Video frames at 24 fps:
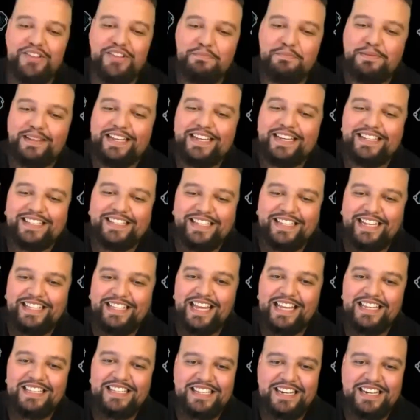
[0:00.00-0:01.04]
the police, and they
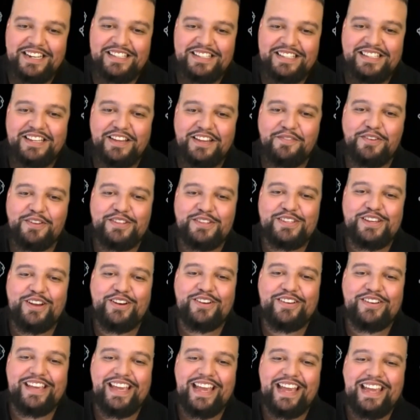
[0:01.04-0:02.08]
tested it to see if it was
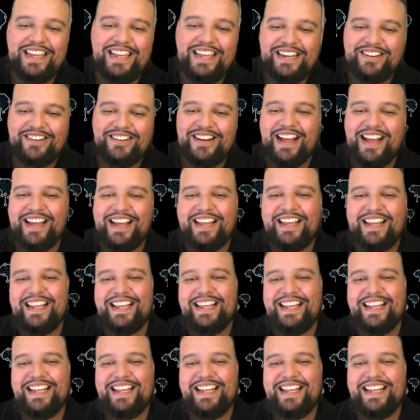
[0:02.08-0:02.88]
cocaine or not.